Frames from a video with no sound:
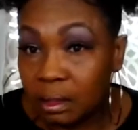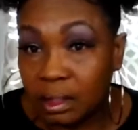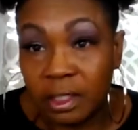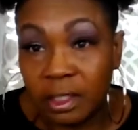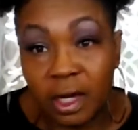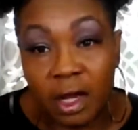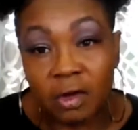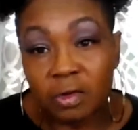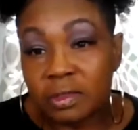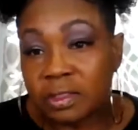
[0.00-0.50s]

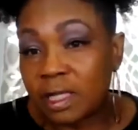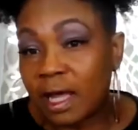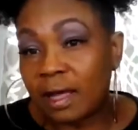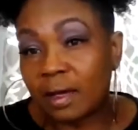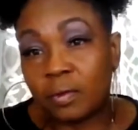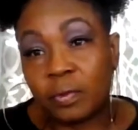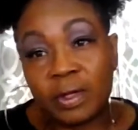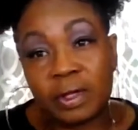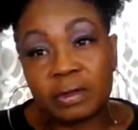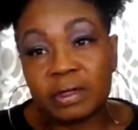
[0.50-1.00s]
it's
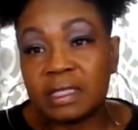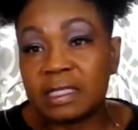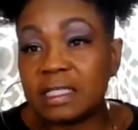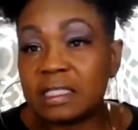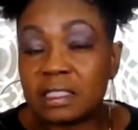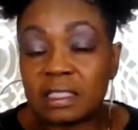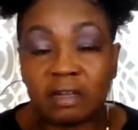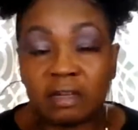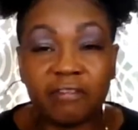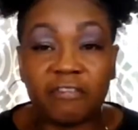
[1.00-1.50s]
like, we're in
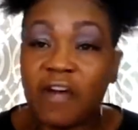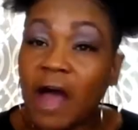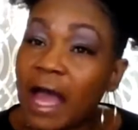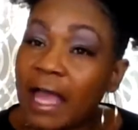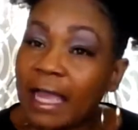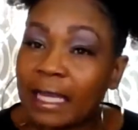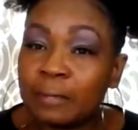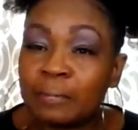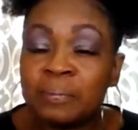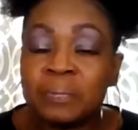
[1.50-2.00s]
this to
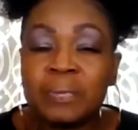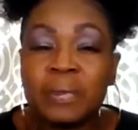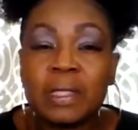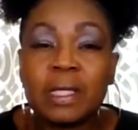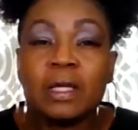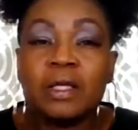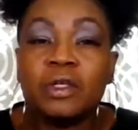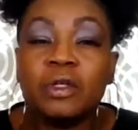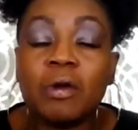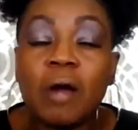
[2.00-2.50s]
fight.
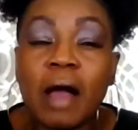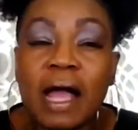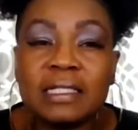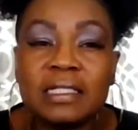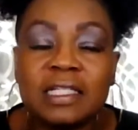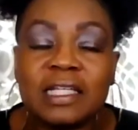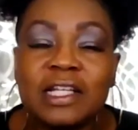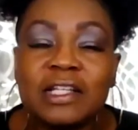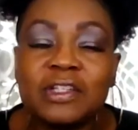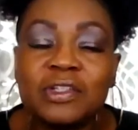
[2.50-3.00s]
I
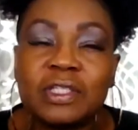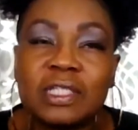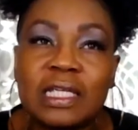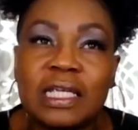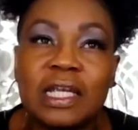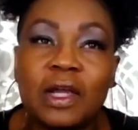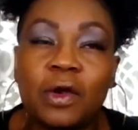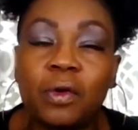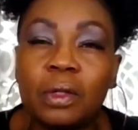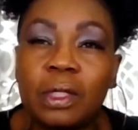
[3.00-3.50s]
did
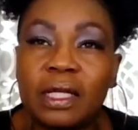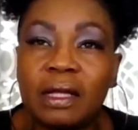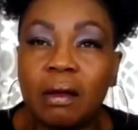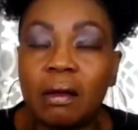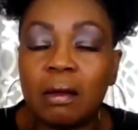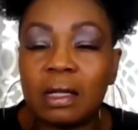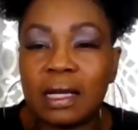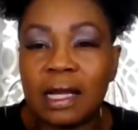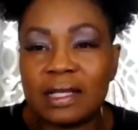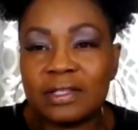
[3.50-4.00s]
see early
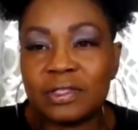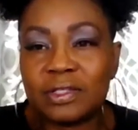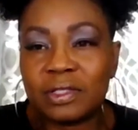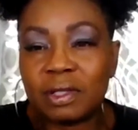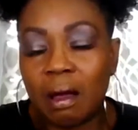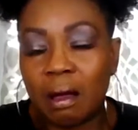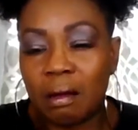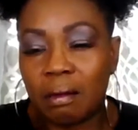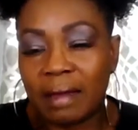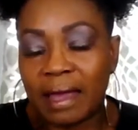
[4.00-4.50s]
on, I
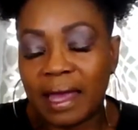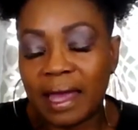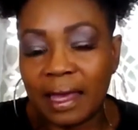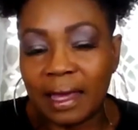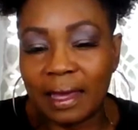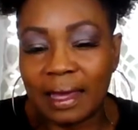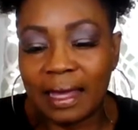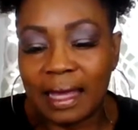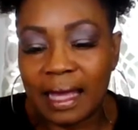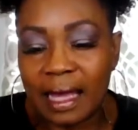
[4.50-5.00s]
saw
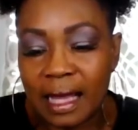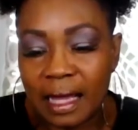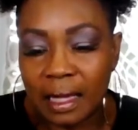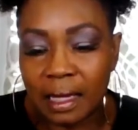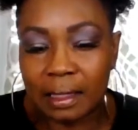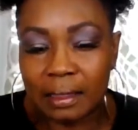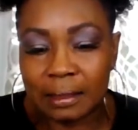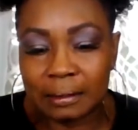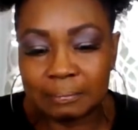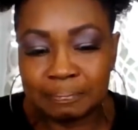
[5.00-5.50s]

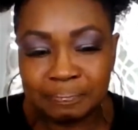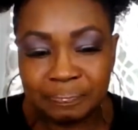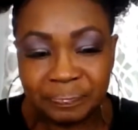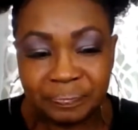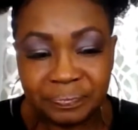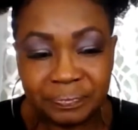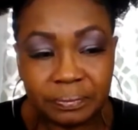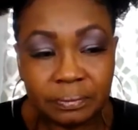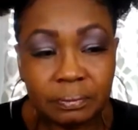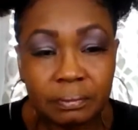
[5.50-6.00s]
a
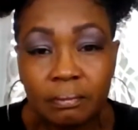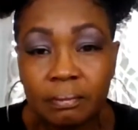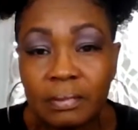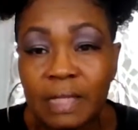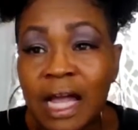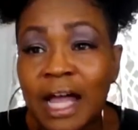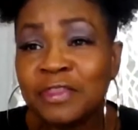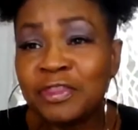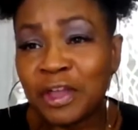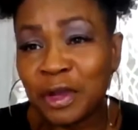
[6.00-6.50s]

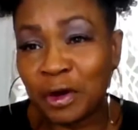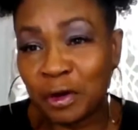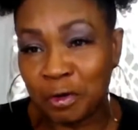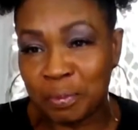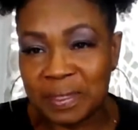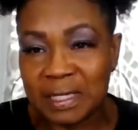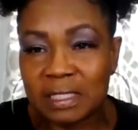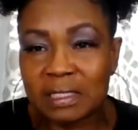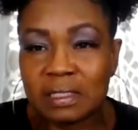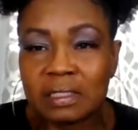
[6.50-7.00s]

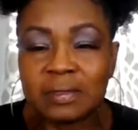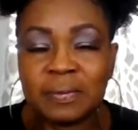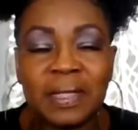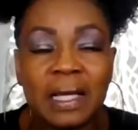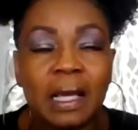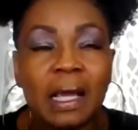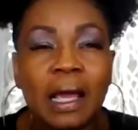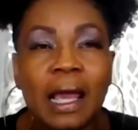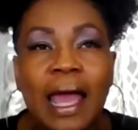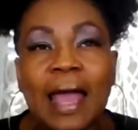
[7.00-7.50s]
therapist.
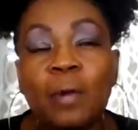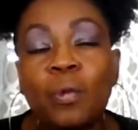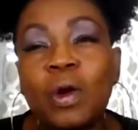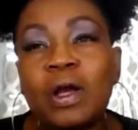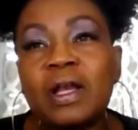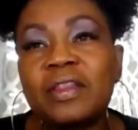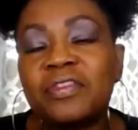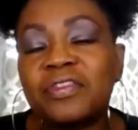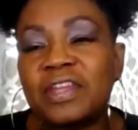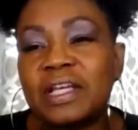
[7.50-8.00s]
And
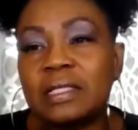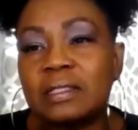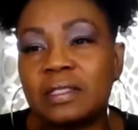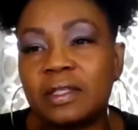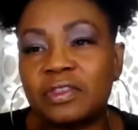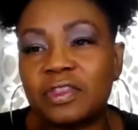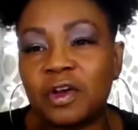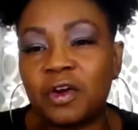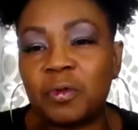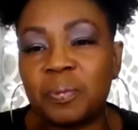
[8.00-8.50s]
one of the things
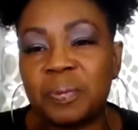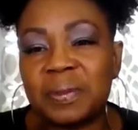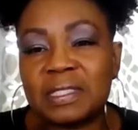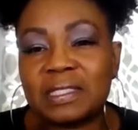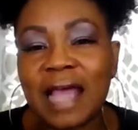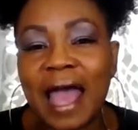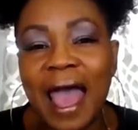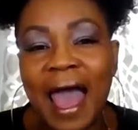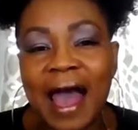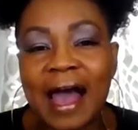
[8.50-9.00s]
the
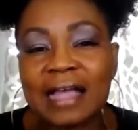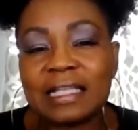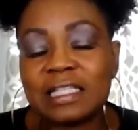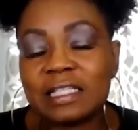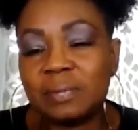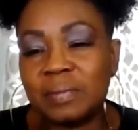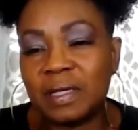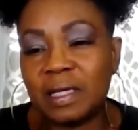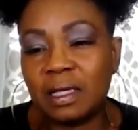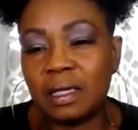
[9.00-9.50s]
therapist
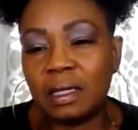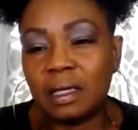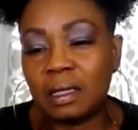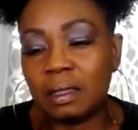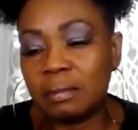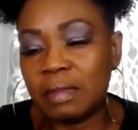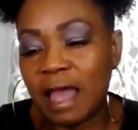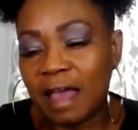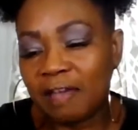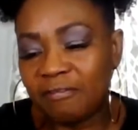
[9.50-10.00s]
asked
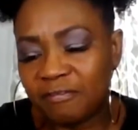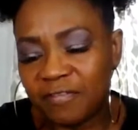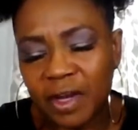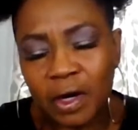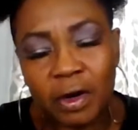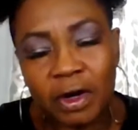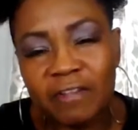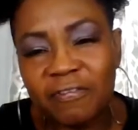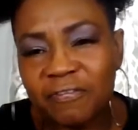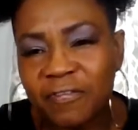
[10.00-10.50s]
me in that
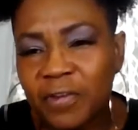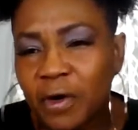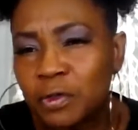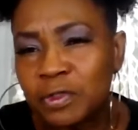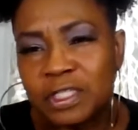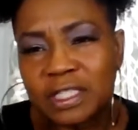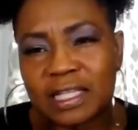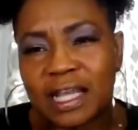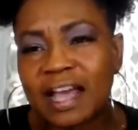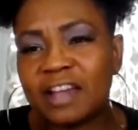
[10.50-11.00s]
very
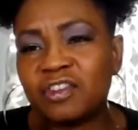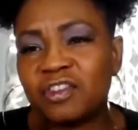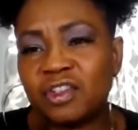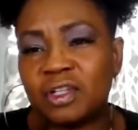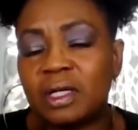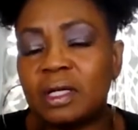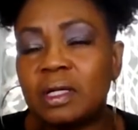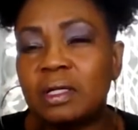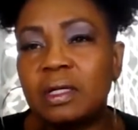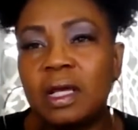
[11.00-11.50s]
first
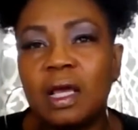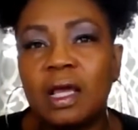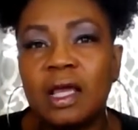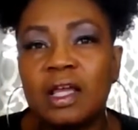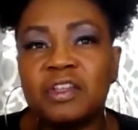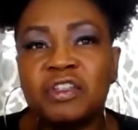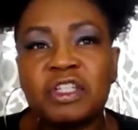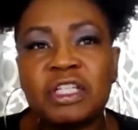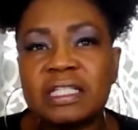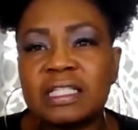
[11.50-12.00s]
session,
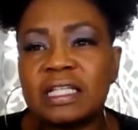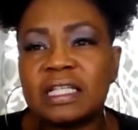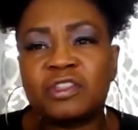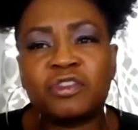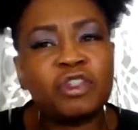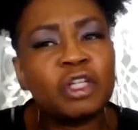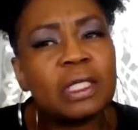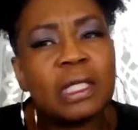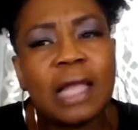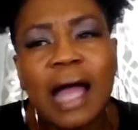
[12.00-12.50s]
she
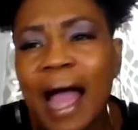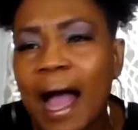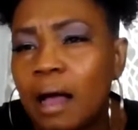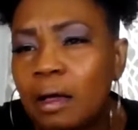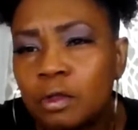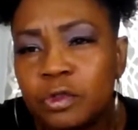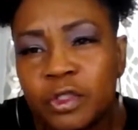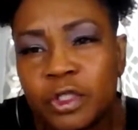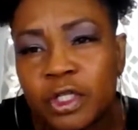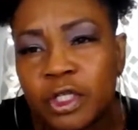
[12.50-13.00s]
says, Sheila, how
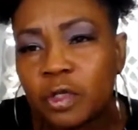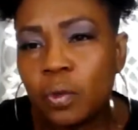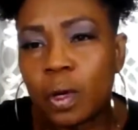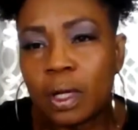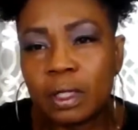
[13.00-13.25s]
long do